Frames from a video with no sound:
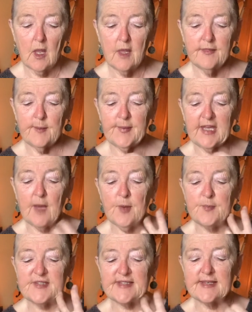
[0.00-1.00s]
They become
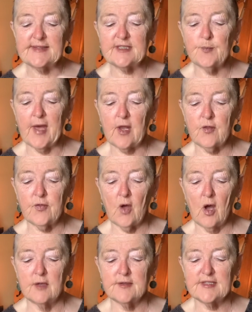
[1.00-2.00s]
obsessed about a
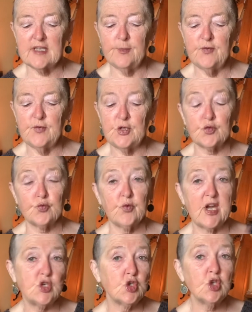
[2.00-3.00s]
thought. Some of it is
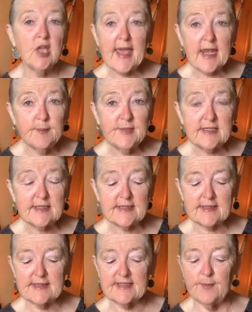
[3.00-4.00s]
racial
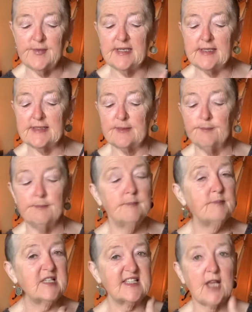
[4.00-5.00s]
animus, some of it is
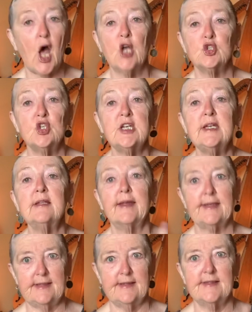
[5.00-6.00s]
misogyny,
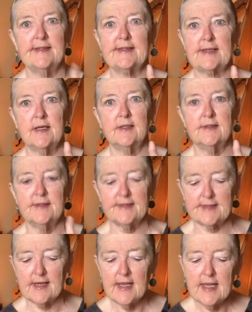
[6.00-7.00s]
like incels,
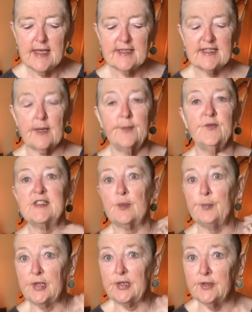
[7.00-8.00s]
some of it's a
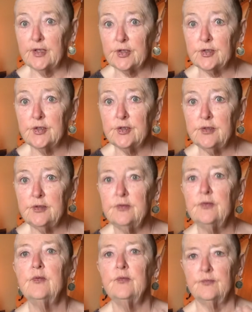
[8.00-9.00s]
political
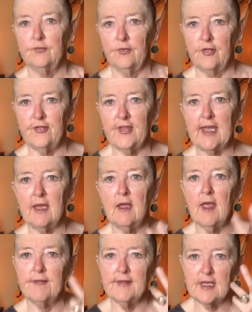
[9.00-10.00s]
thing,
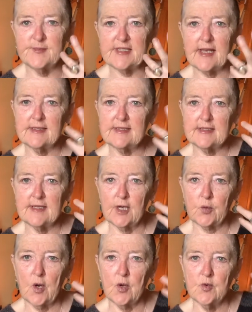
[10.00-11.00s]
and they obsess, and it
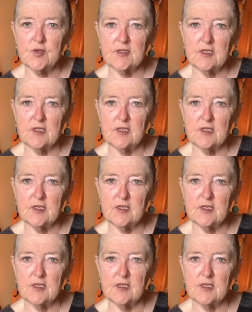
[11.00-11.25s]
grows and